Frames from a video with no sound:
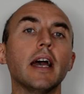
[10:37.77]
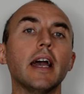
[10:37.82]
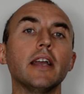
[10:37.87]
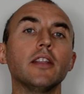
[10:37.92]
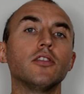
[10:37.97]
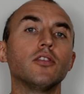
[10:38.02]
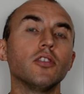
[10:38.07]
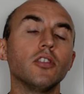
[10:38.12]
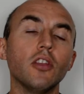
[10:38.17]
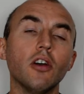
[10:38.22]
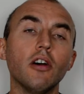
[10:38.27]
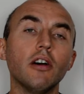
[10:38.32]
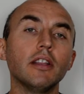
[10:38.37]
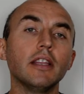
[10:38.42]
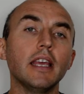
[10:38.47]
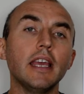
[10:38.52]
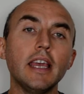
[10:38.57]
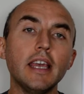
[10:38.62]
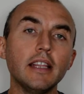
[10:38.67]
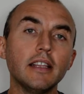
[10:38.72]
I do
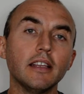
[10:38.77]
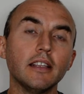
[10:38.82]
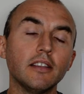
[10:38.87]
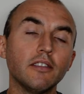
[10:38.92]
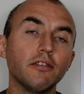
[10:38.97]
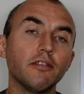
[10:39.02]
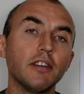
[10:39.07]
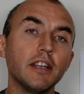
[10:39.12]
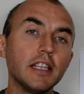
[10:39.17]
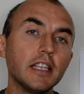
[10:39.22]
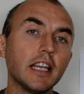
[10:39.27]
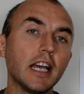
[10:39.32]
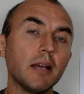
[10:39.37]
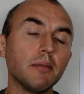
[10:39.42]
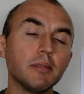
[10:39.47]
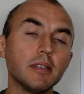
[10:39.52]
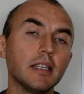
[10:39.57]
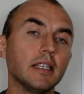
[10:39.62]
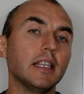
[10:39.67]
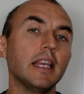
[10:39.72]
not eat it 3
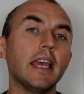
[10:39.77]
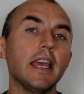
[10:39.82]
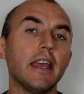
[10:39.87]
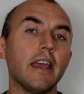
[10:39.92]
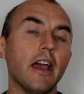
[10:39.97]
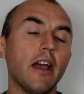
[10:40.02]
times a day.